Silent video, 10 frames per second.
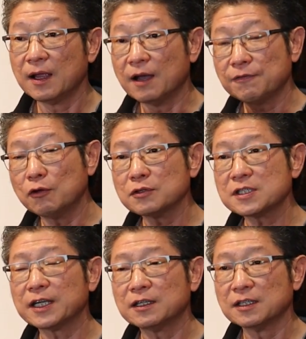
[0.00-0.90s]
A phono
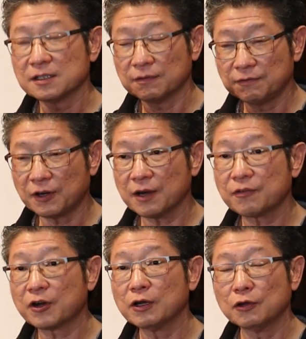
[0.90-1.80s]
signal is a very,
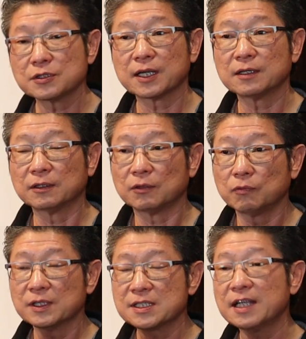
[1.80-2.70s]
very low signal. The,
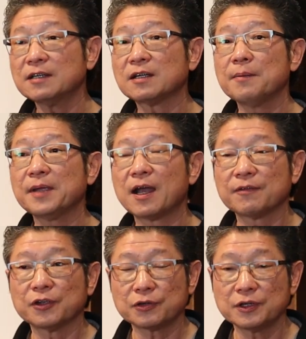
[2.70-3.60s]
the signal coming out
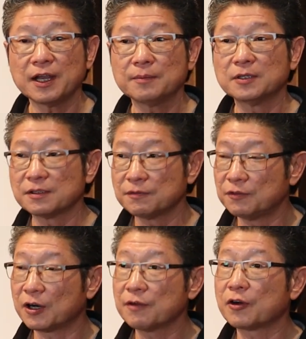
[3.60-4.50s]
of your turntable is
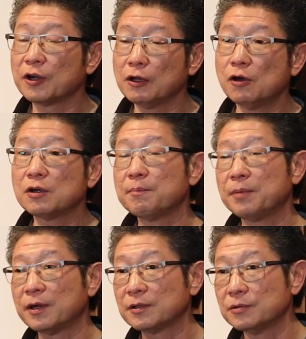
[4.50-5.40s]
very, very low
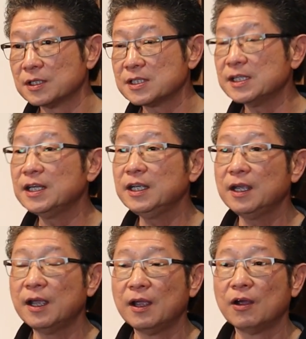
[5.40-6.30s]
compared to a
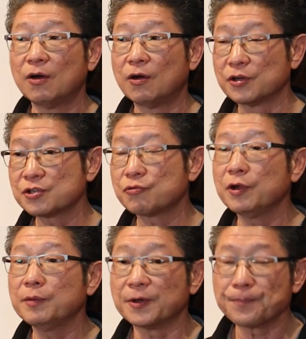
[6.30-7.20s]
CD or a
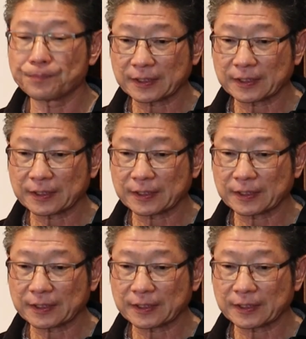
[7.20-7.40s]
streamer.